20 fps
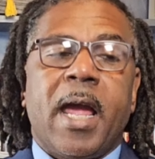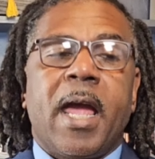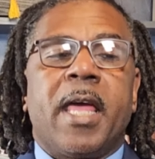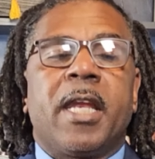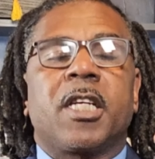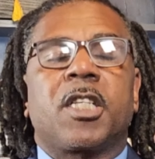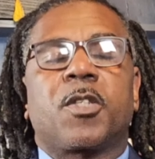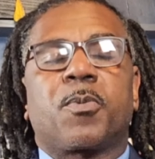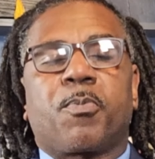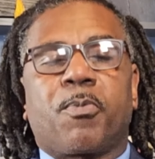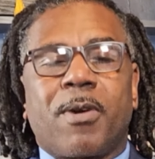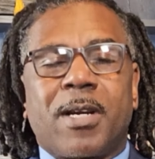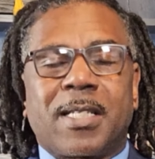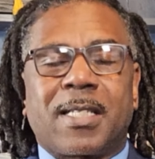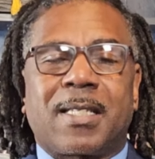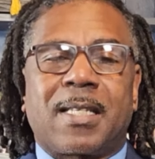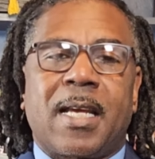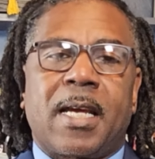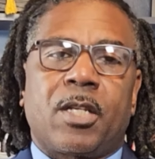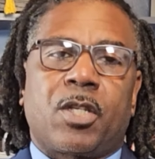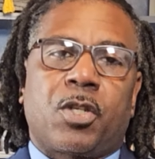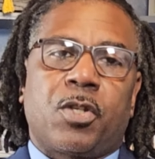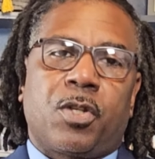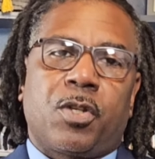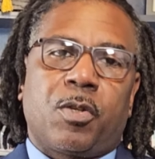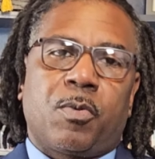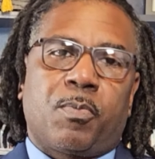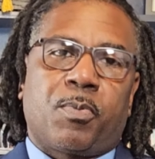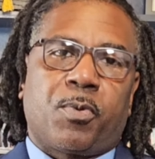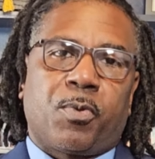and express that to
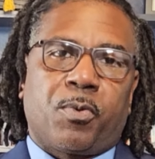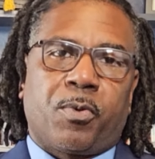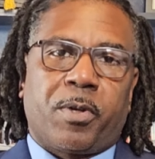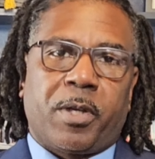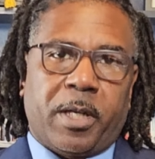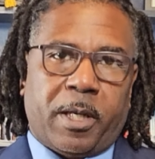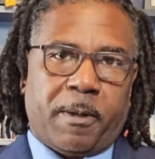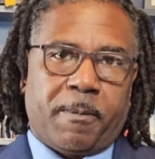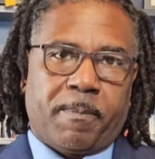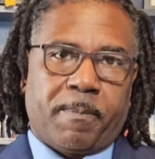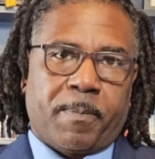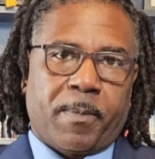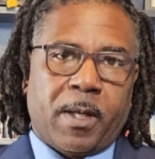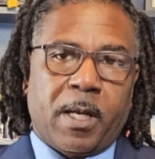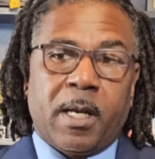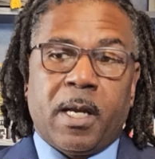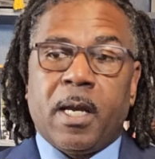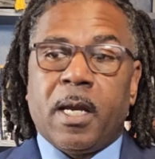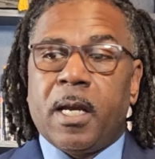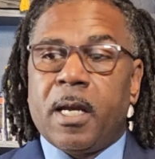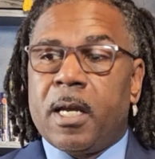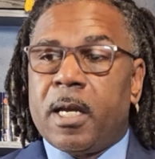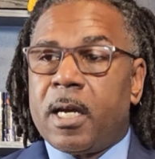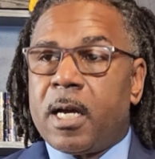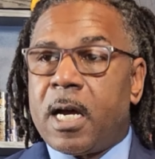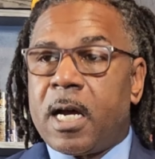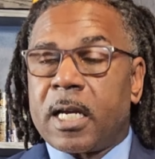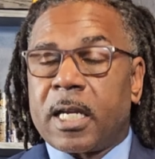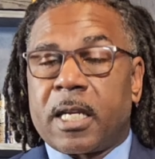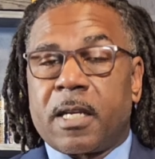the employee.
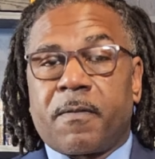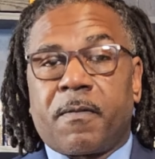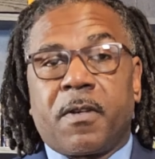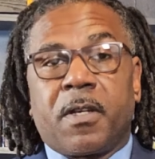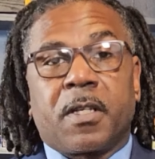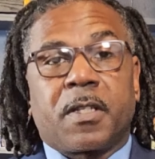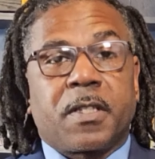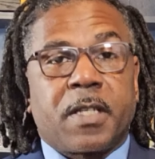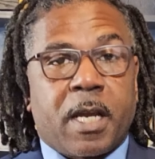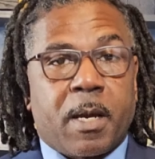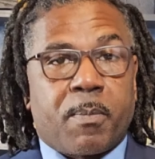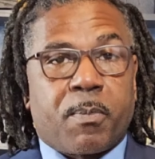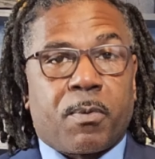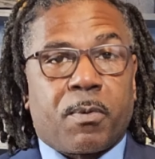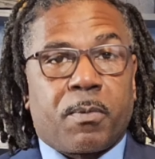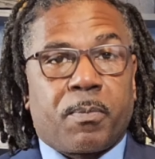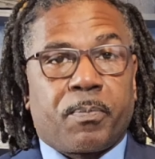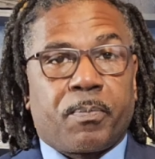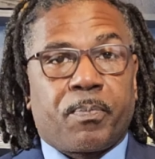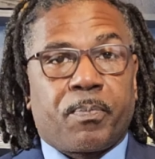I'll give an example.